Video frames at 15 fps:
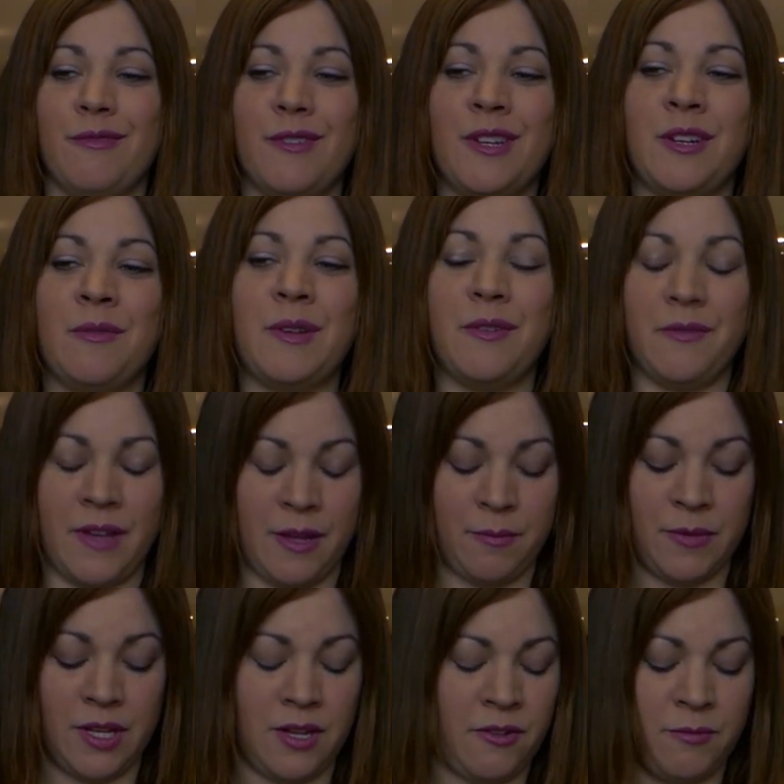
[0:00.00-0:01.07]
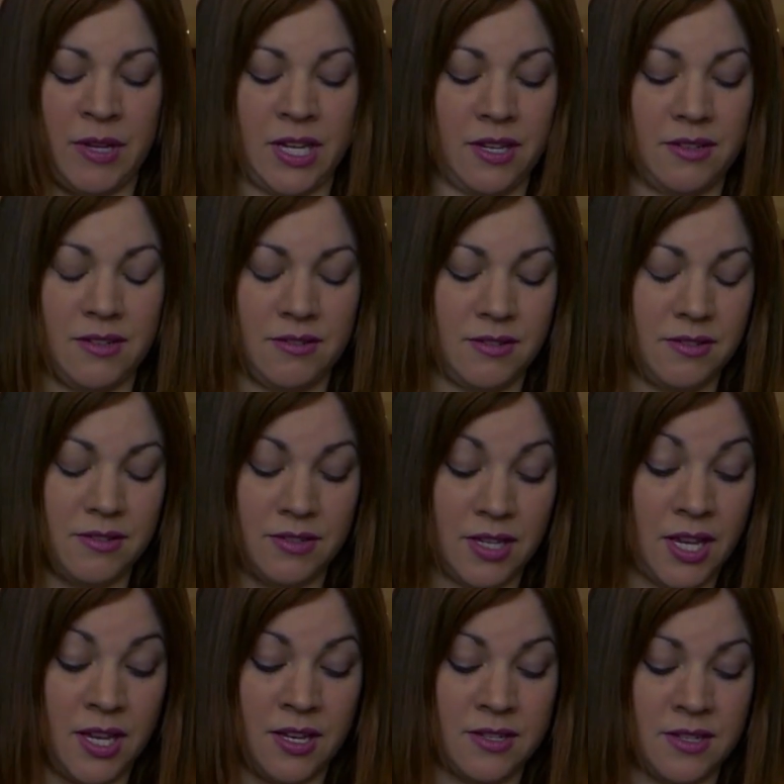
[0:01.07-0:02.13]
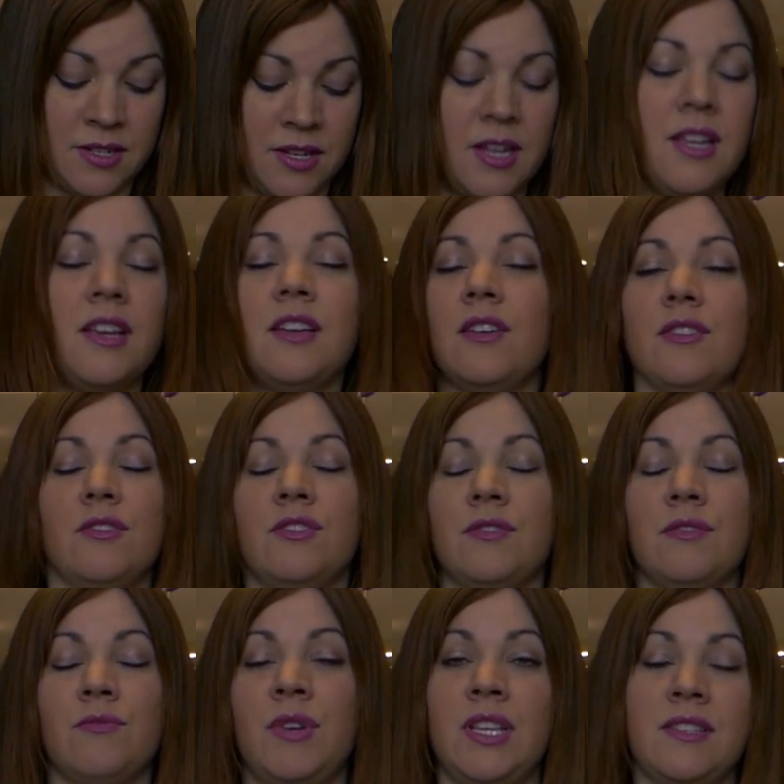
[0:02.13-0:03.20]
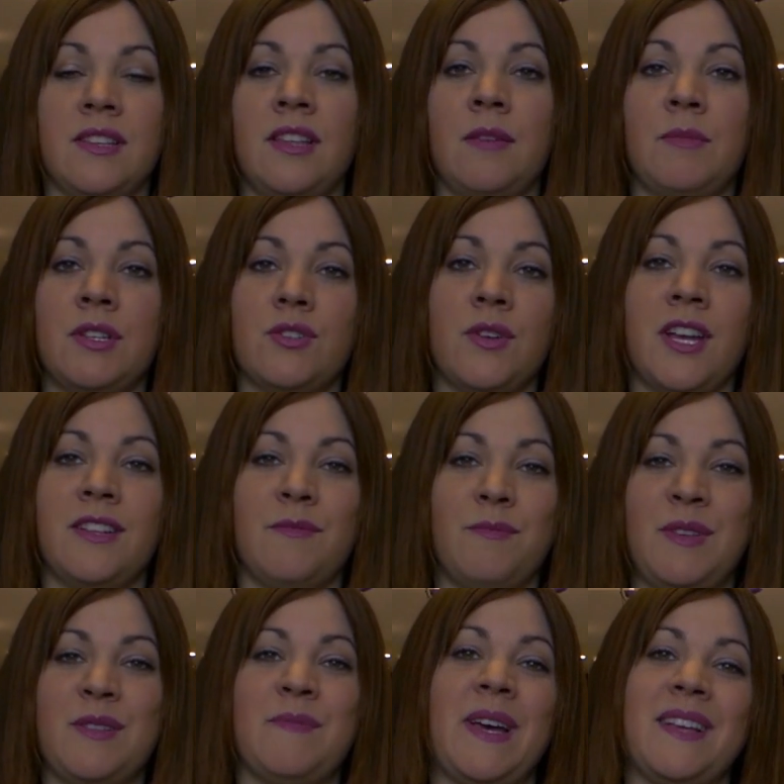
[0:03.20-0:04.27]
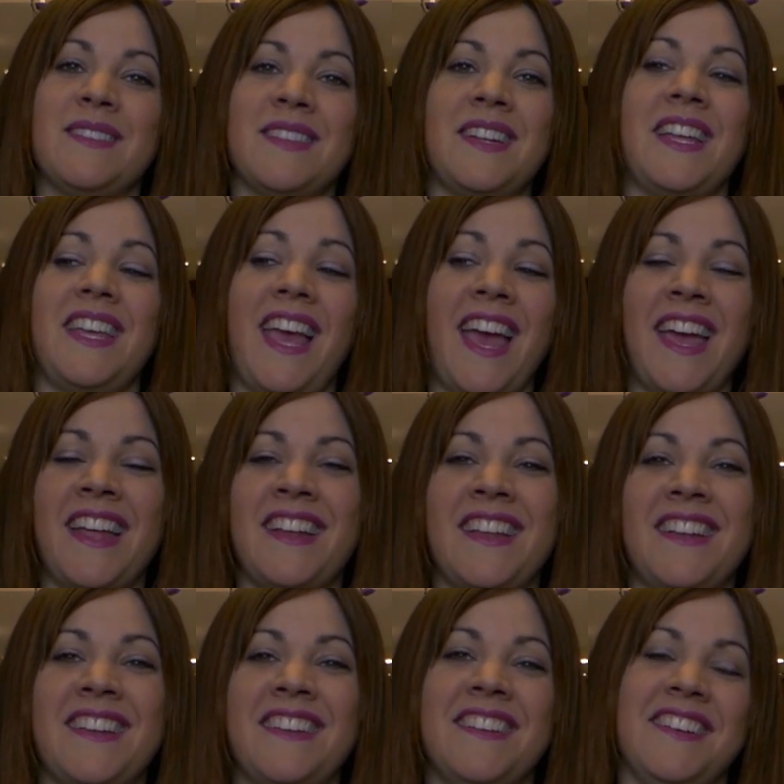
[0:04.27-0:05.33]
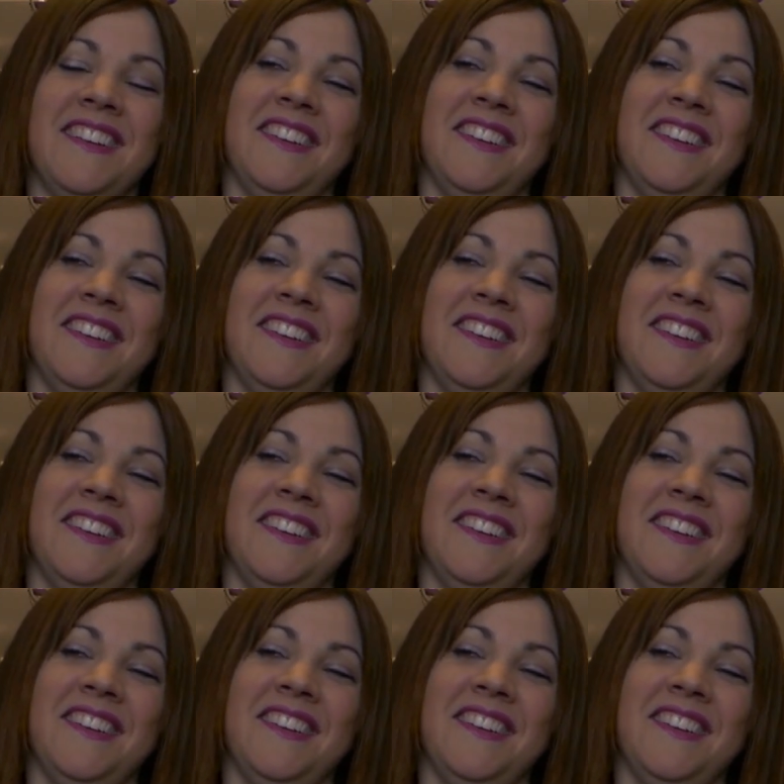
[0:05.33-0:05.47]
my family, of my kids, and just raising them and trying to be the best that I can, and